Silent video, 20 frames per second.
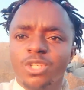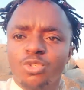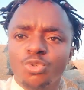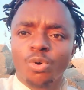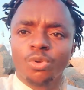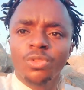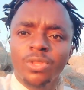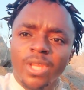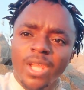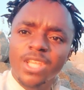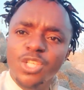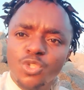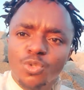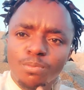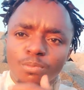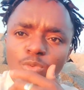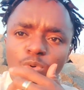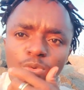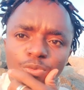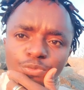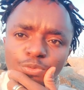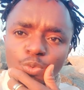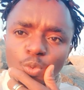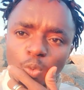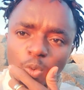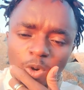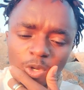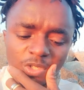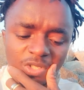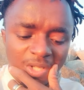is your next move
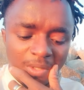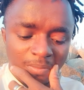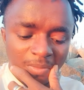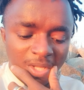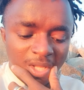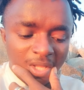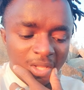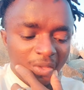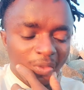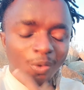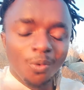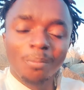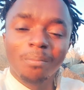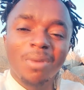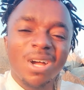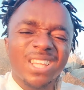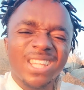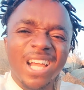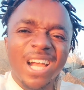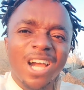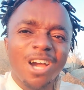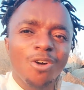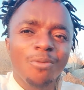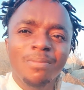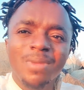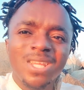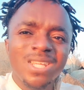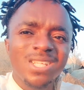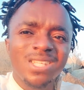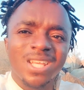towards them. No matter how
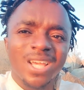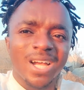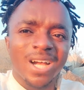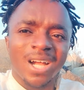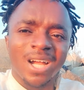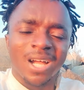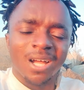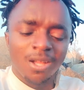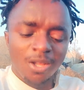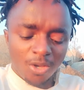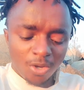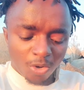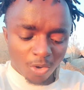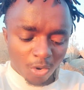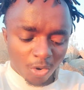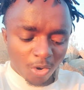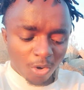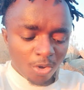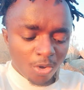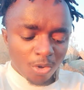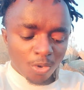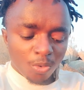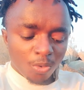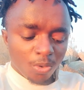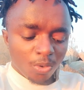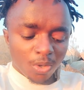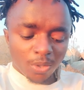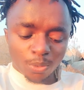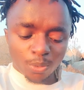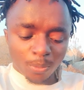many they are, or
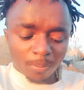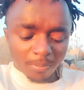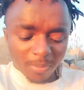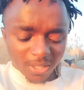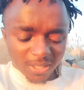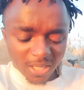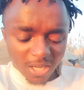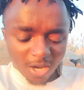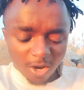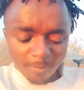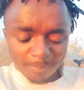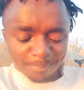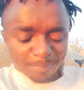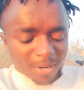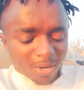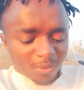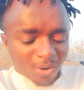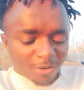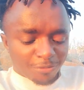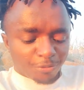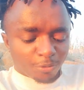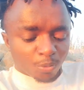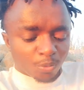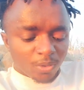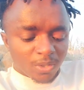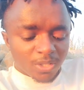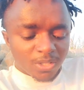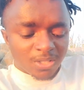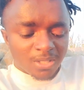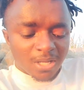no matter how powerful
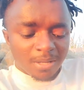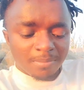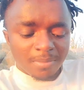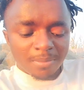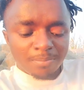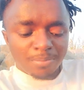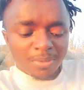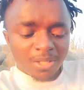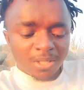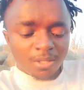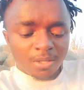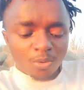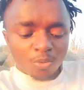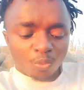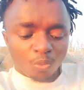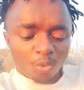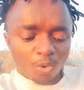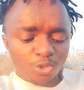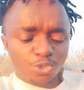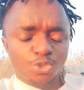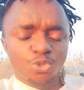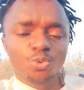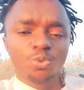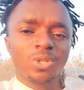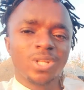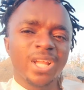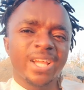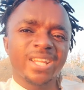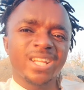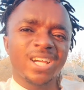they may be, once you
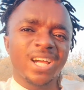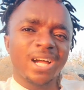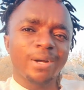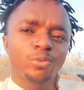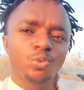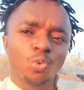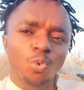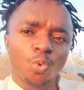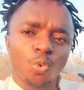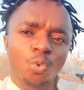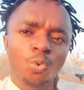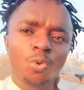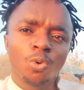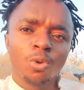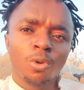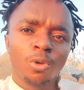learn how to